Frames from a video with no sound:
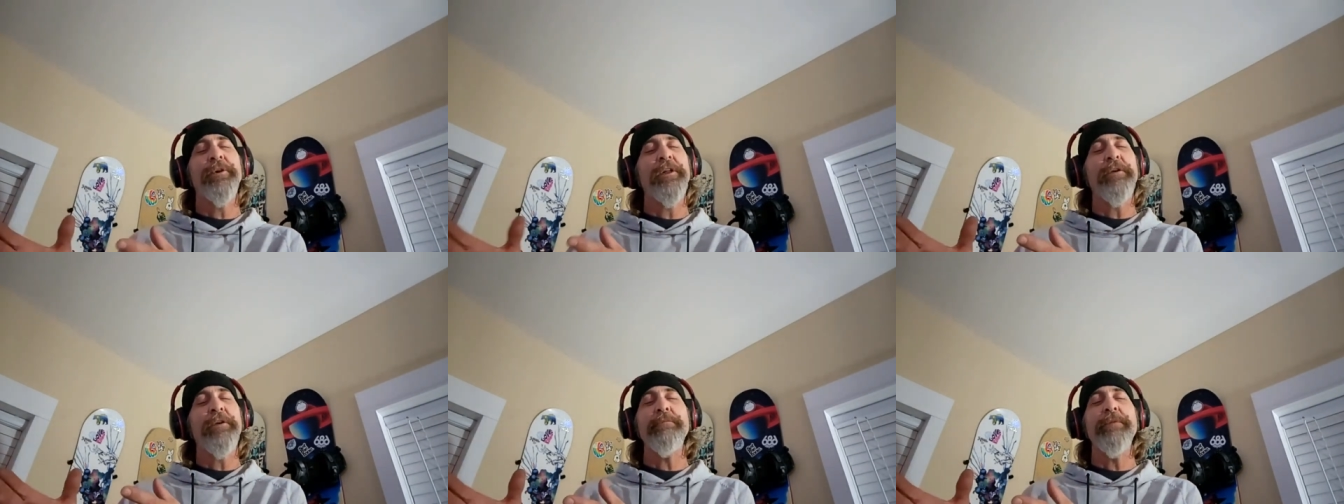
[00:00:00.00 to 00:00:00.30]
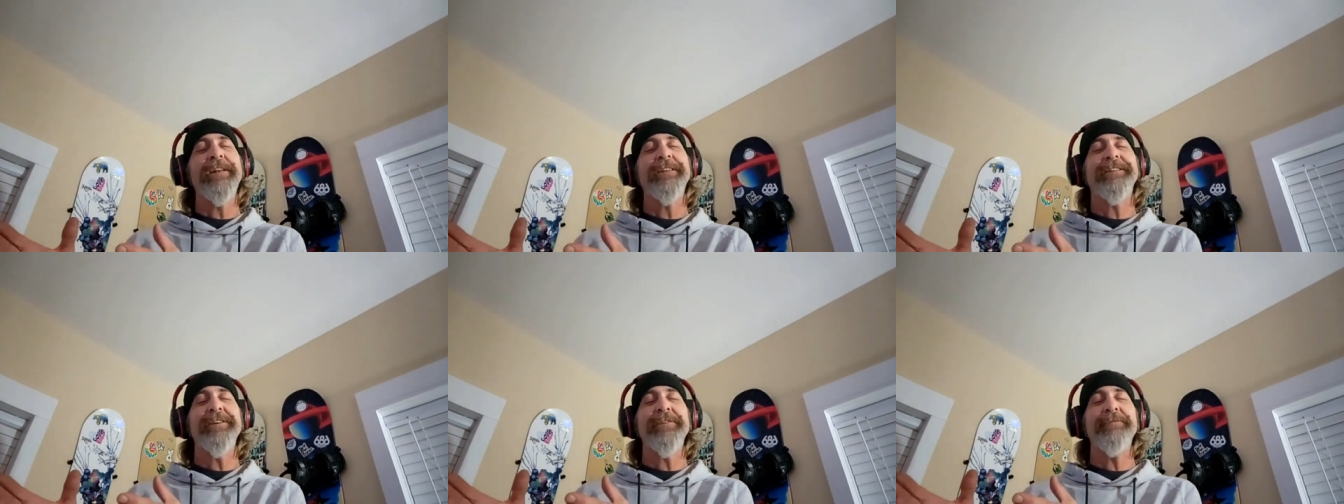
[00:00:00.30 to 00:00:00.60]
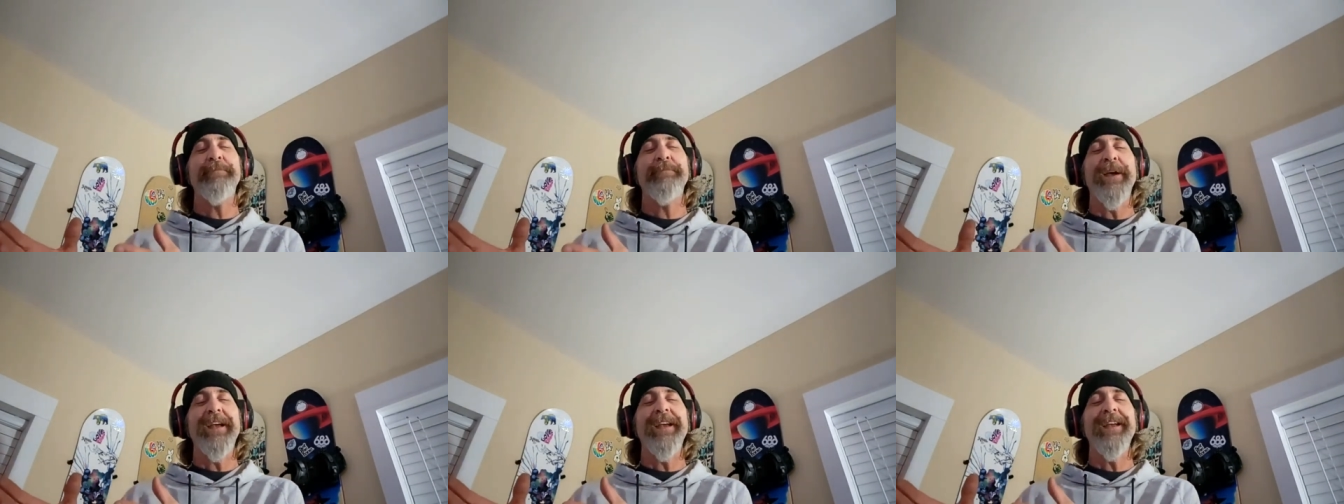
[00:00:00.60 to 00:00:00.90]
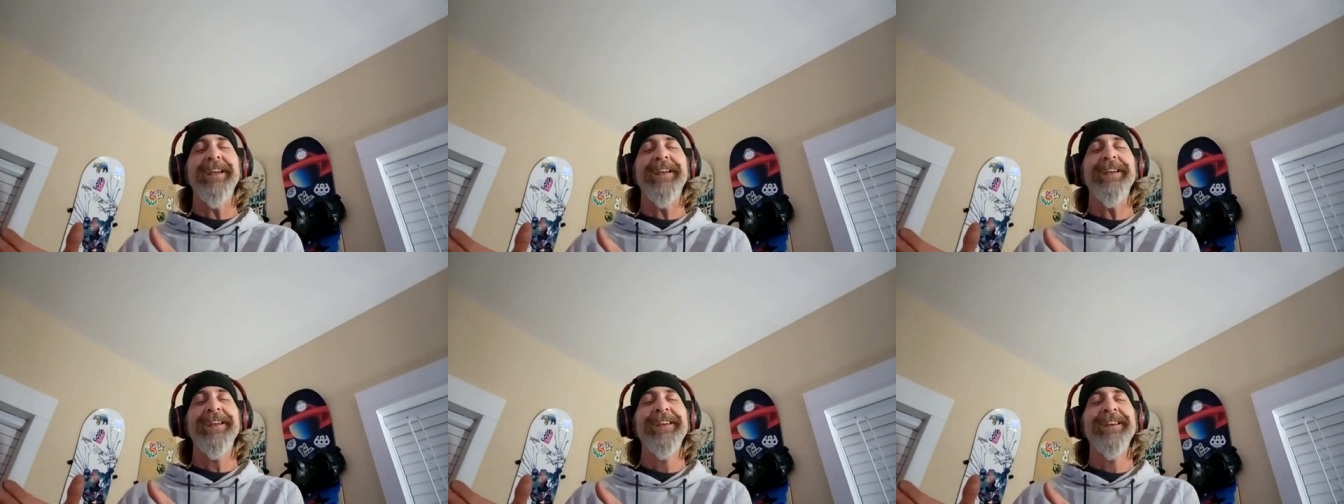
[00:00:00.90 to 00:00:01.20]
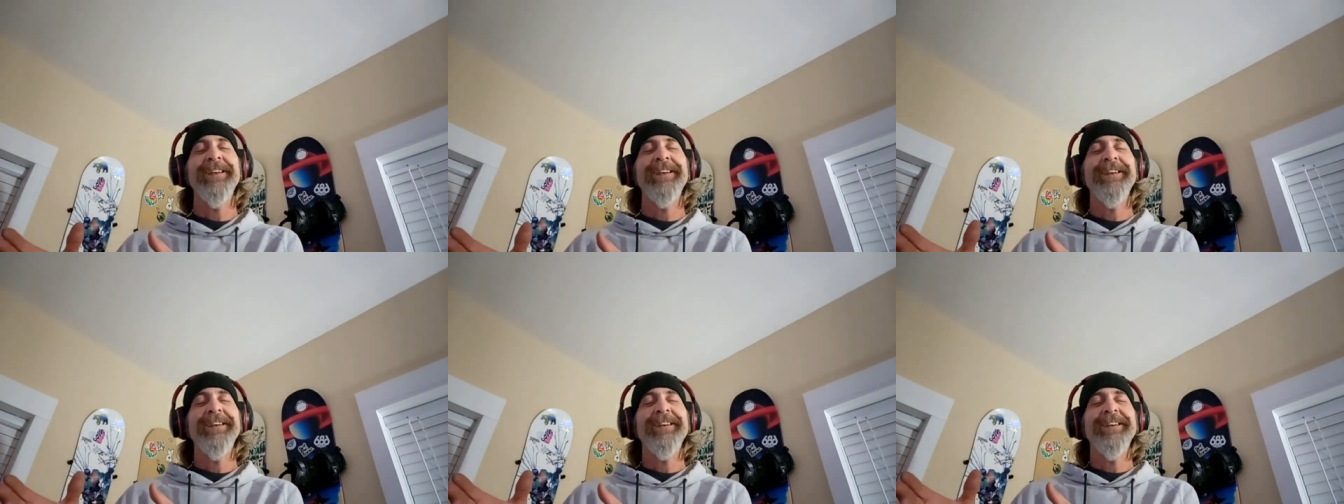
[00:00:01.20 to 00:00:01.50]
only meant to be
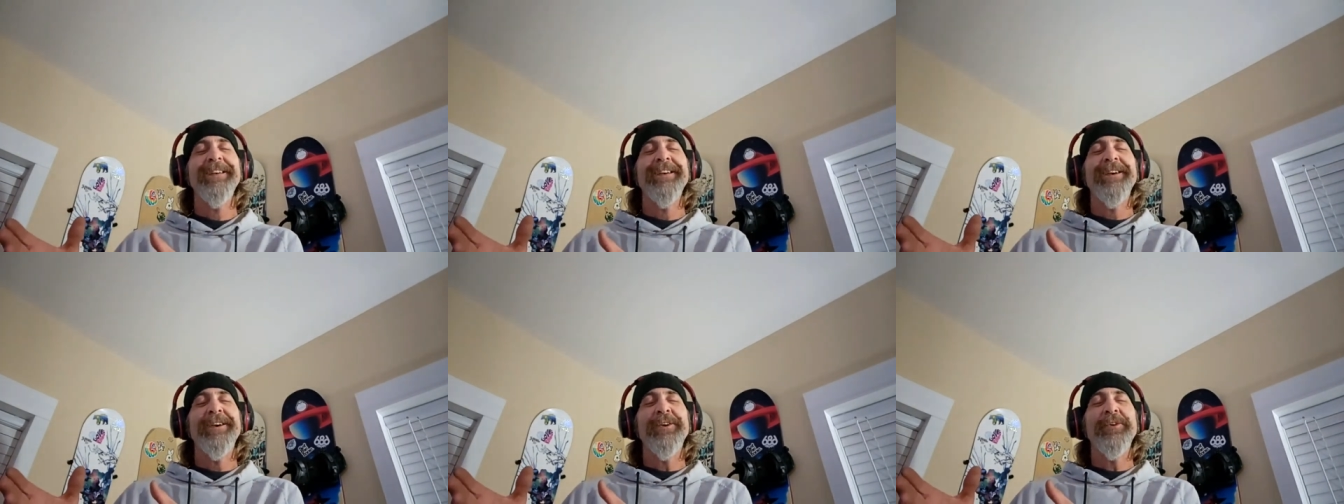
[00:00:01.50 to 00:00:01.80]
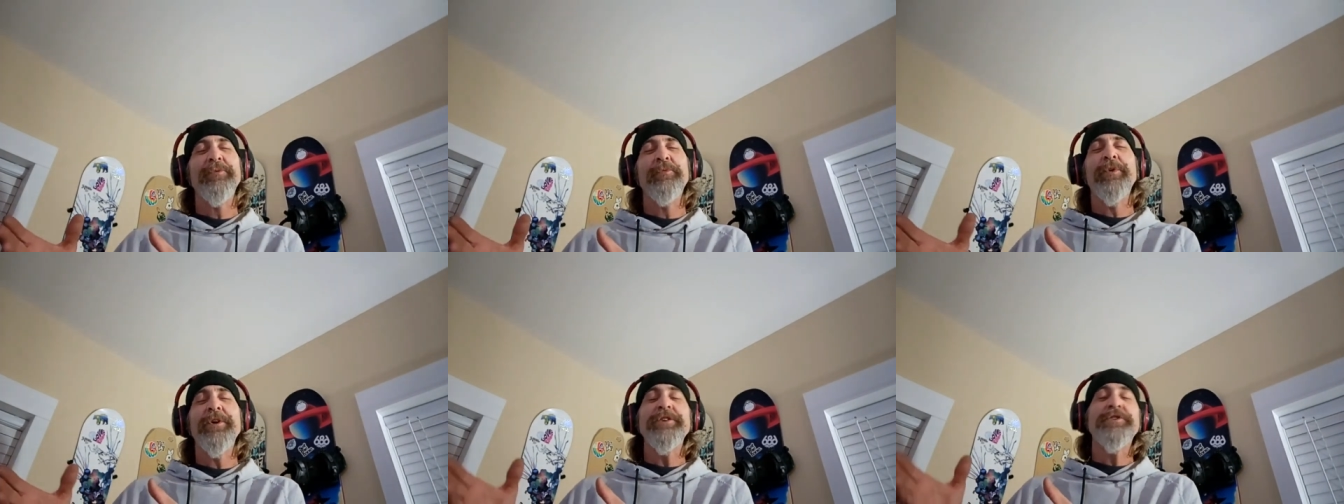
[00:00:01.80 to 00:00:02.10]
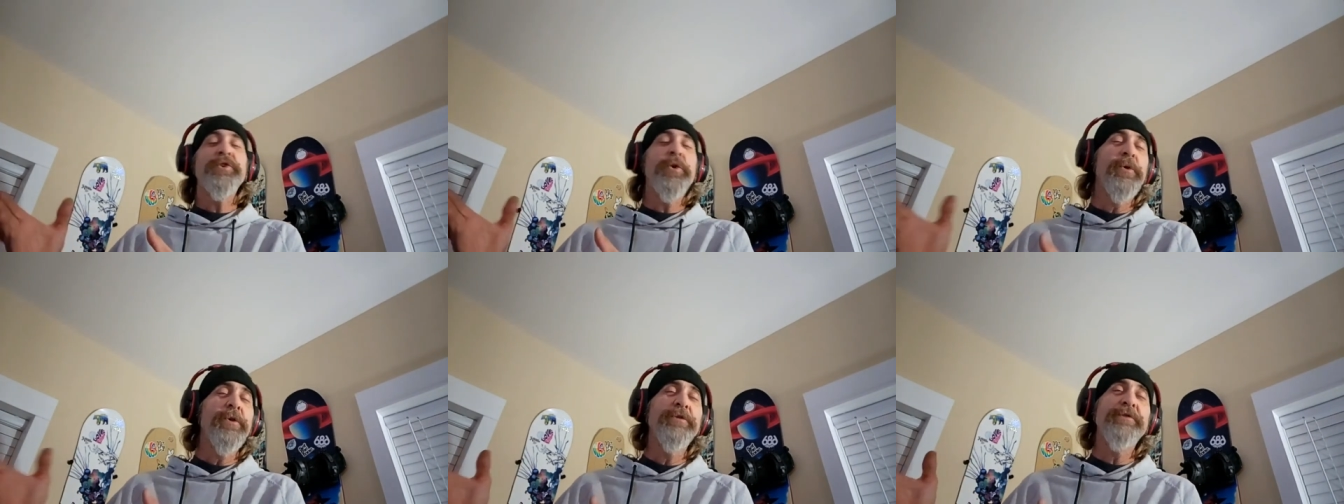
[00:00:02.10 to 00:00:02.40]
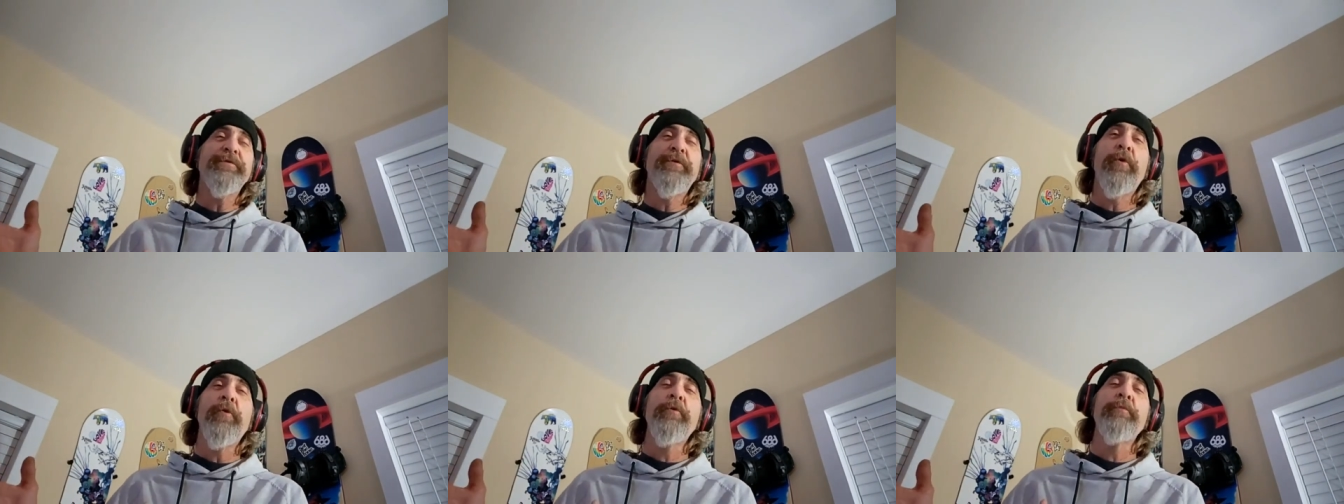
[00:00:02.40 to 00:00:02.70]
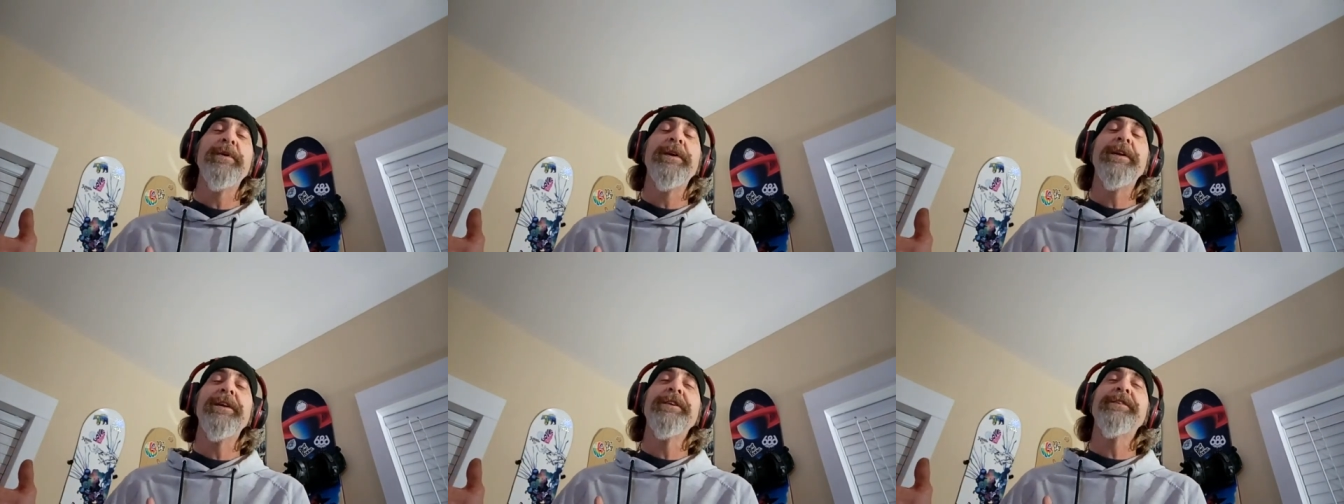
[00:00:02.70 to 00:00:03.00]
when George
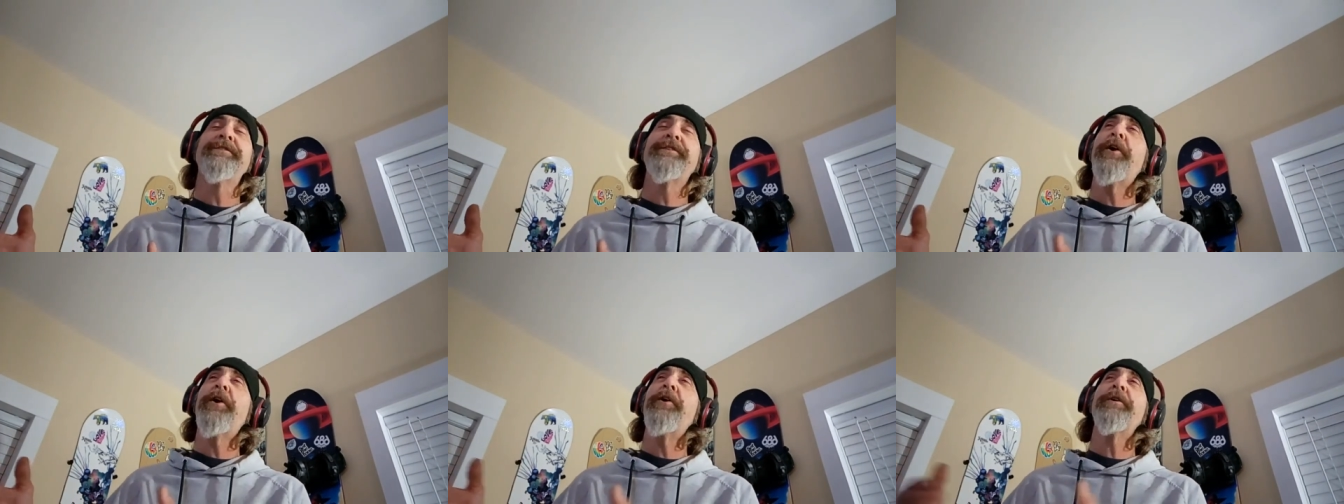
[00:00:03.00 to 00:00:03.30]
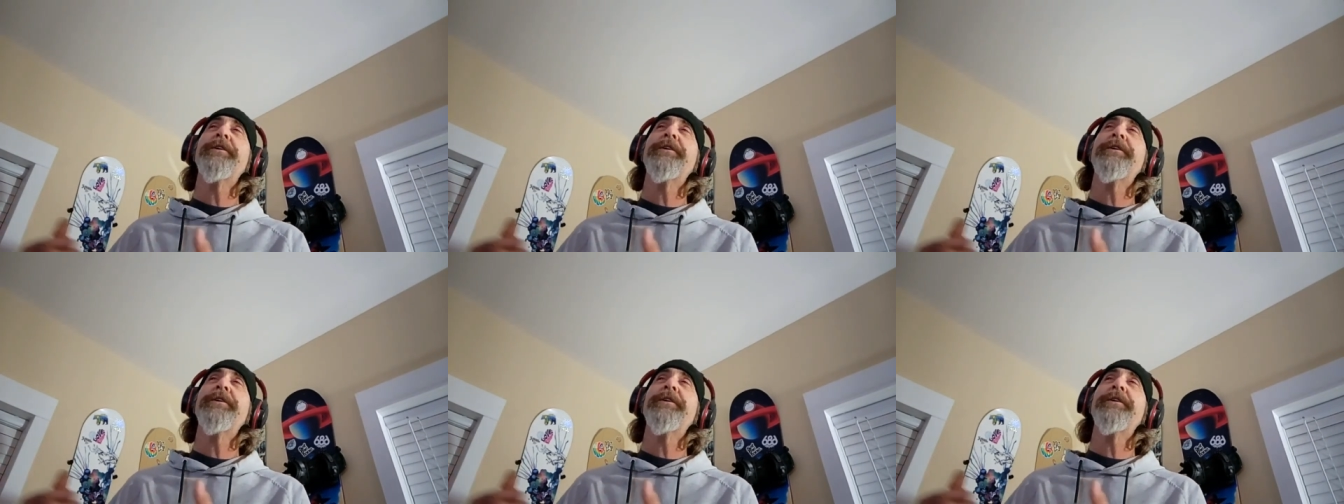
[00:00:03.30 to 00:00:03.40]
Foreman is